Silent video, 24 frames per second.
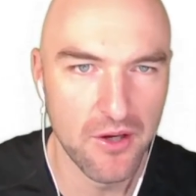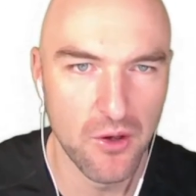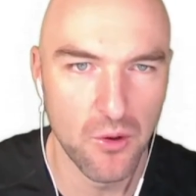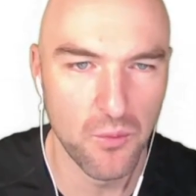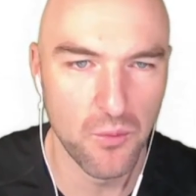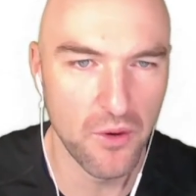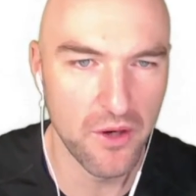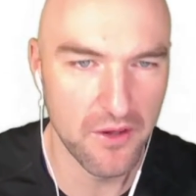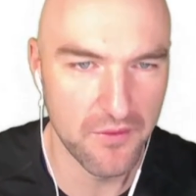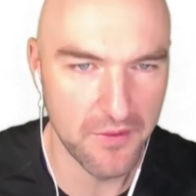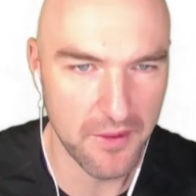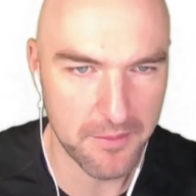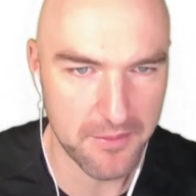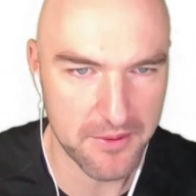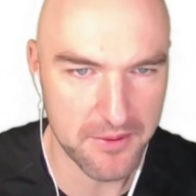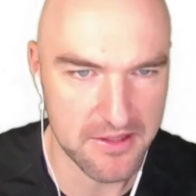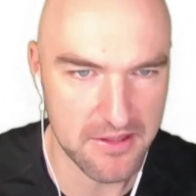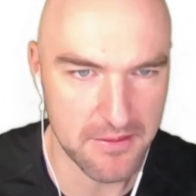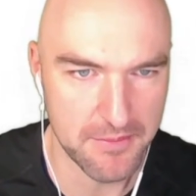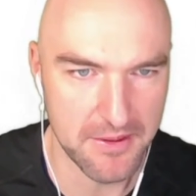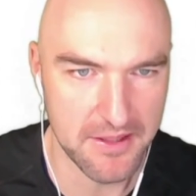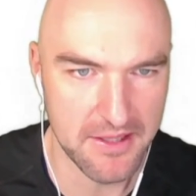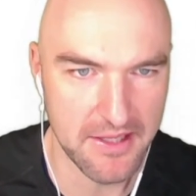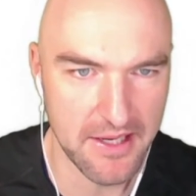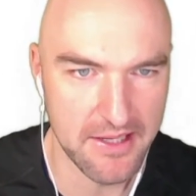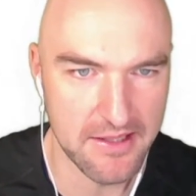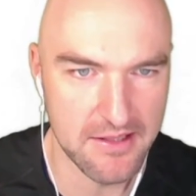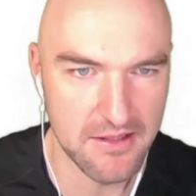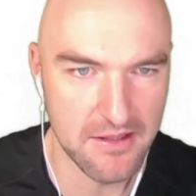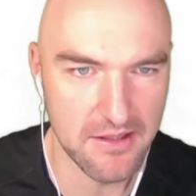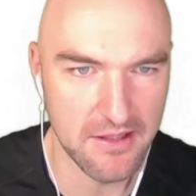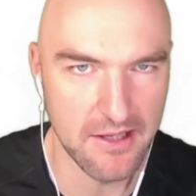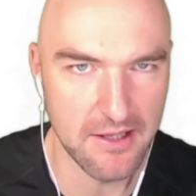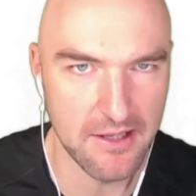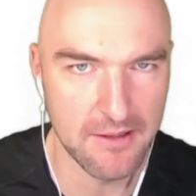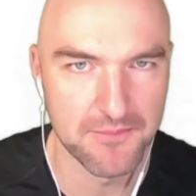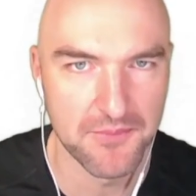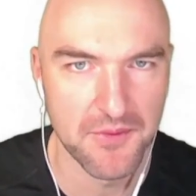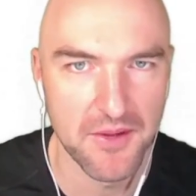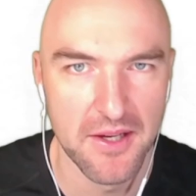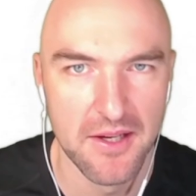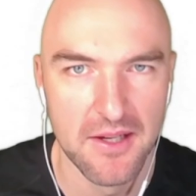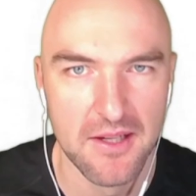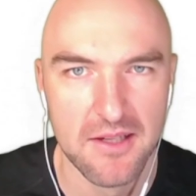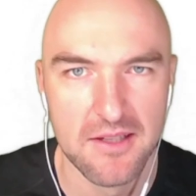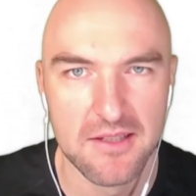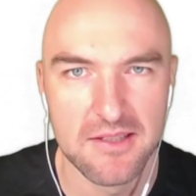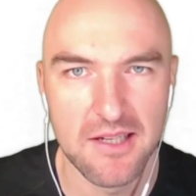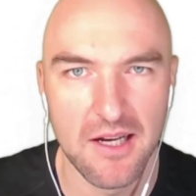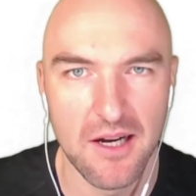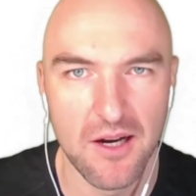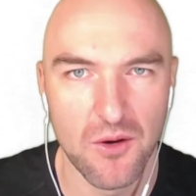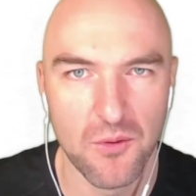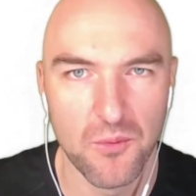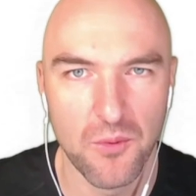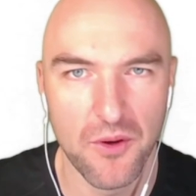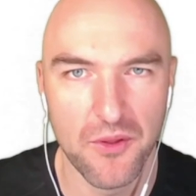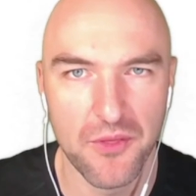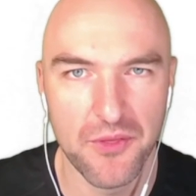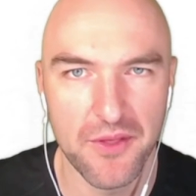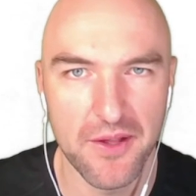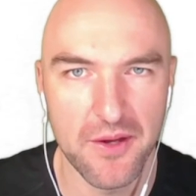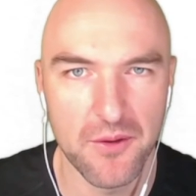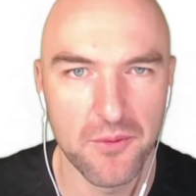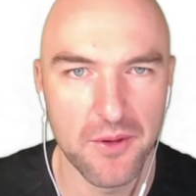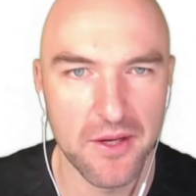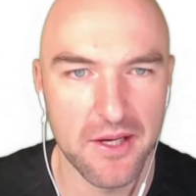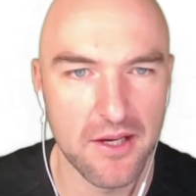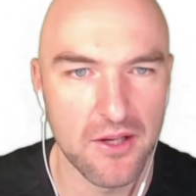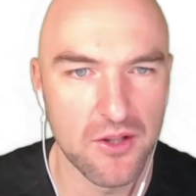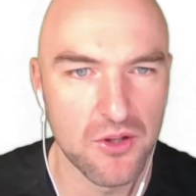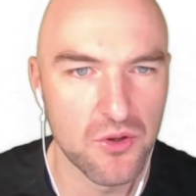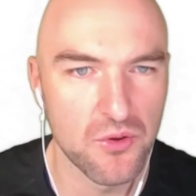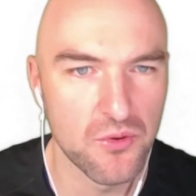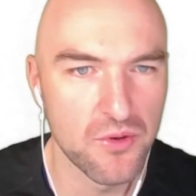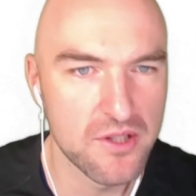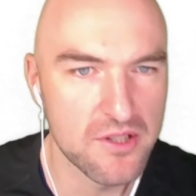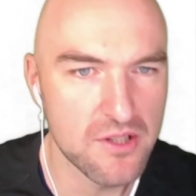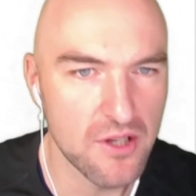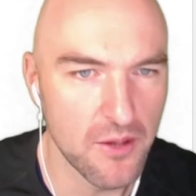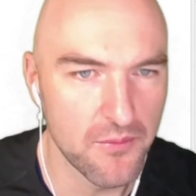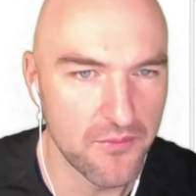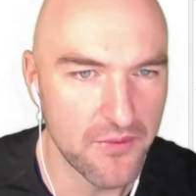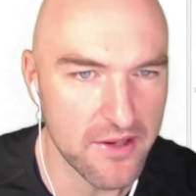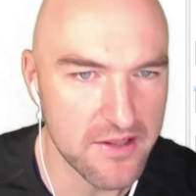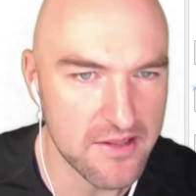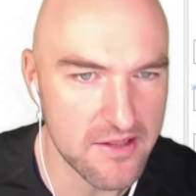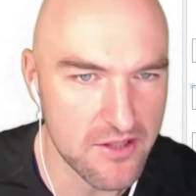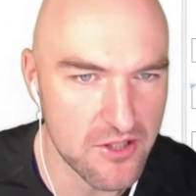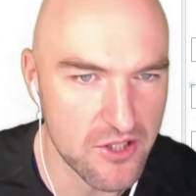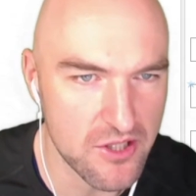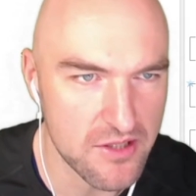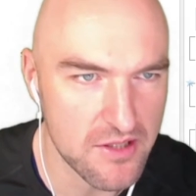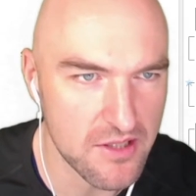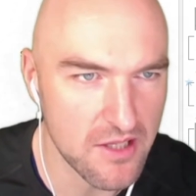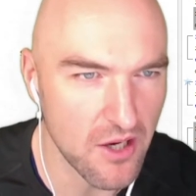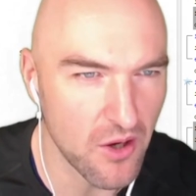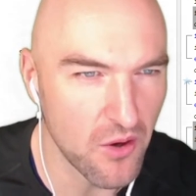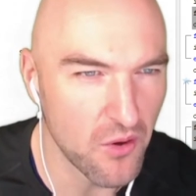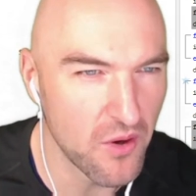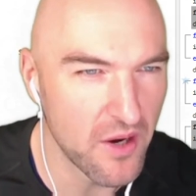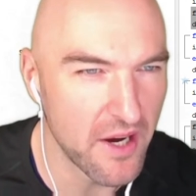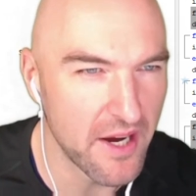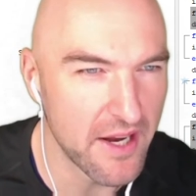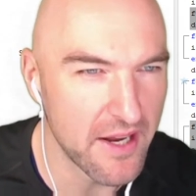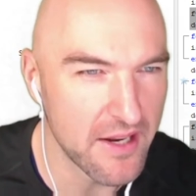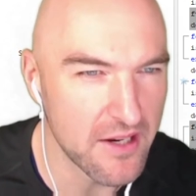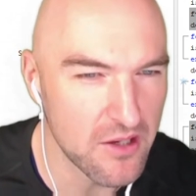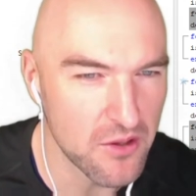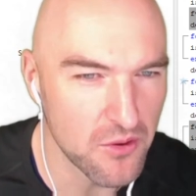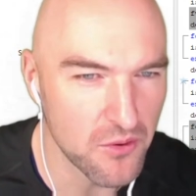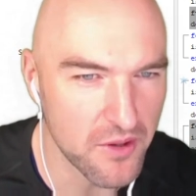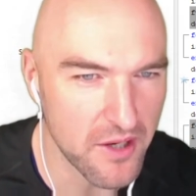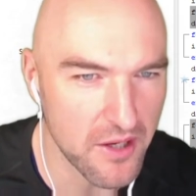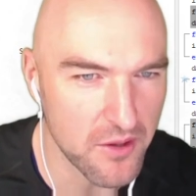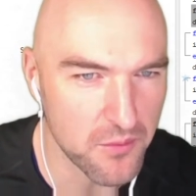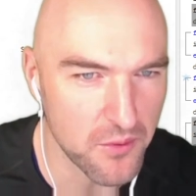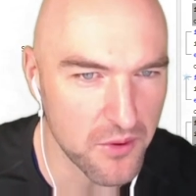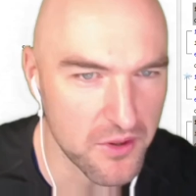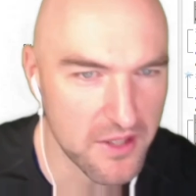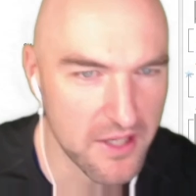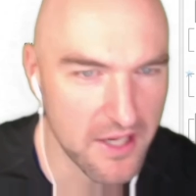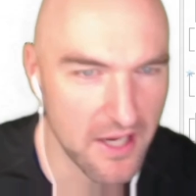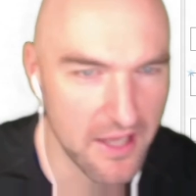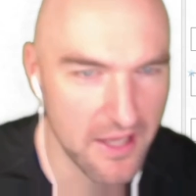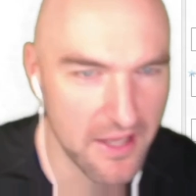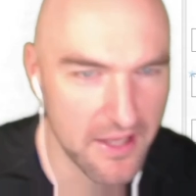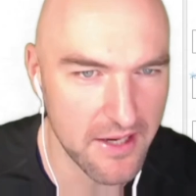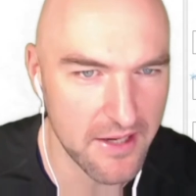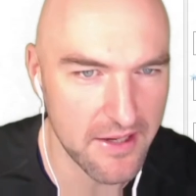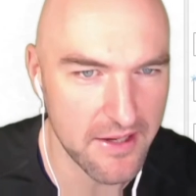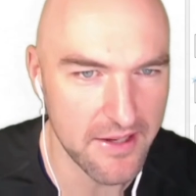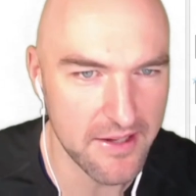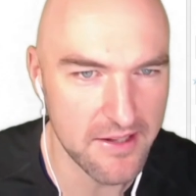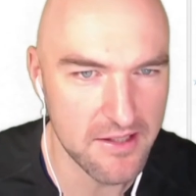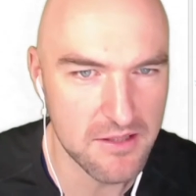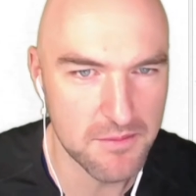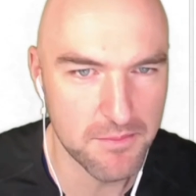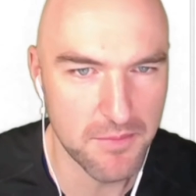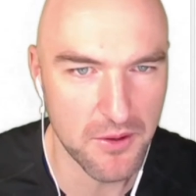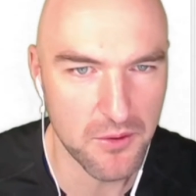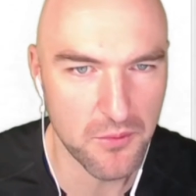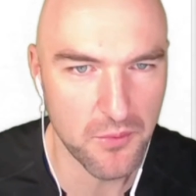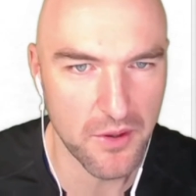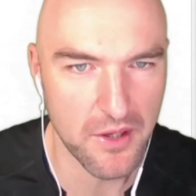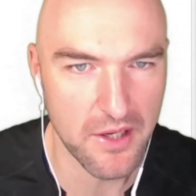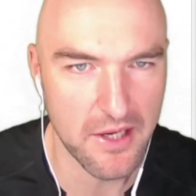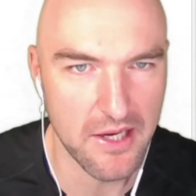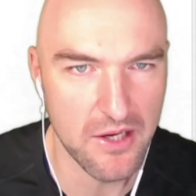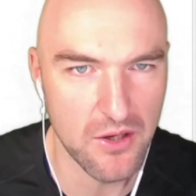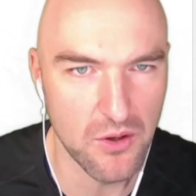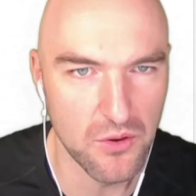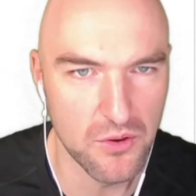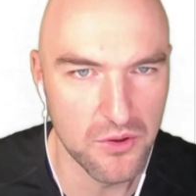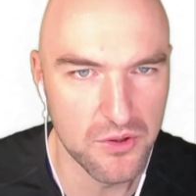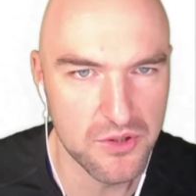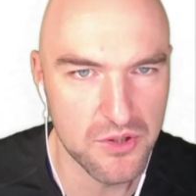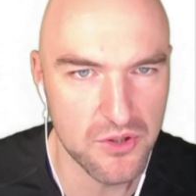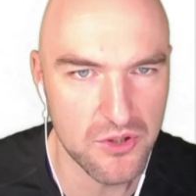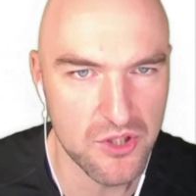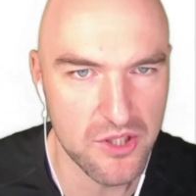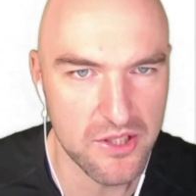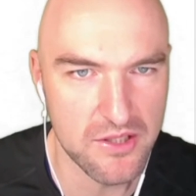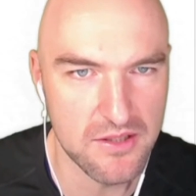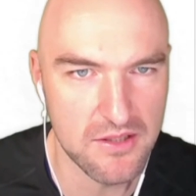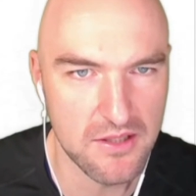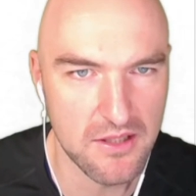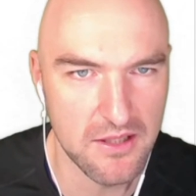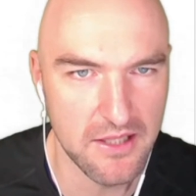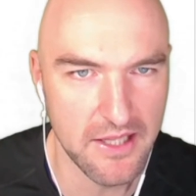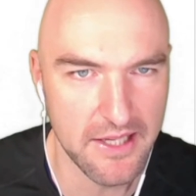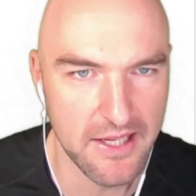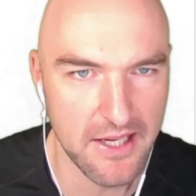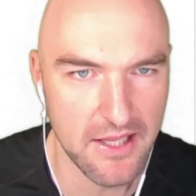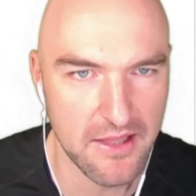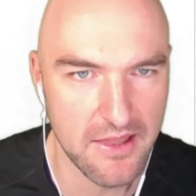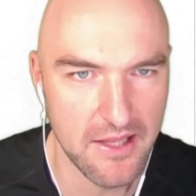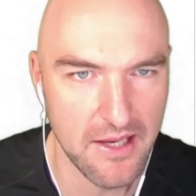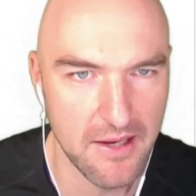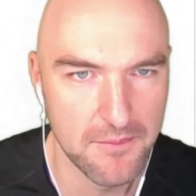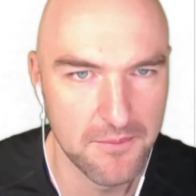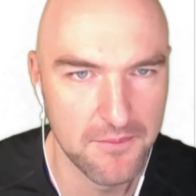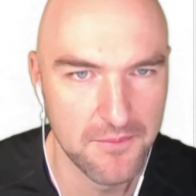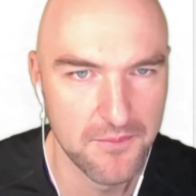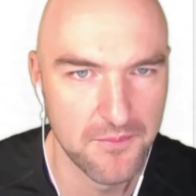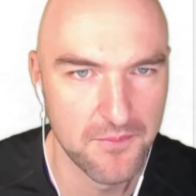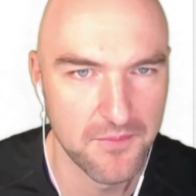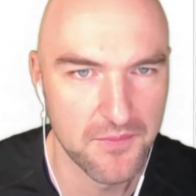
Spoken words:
One of the precipitates in here. So one thing we can do is obviously just go and look at what color it is, but we can also just click at them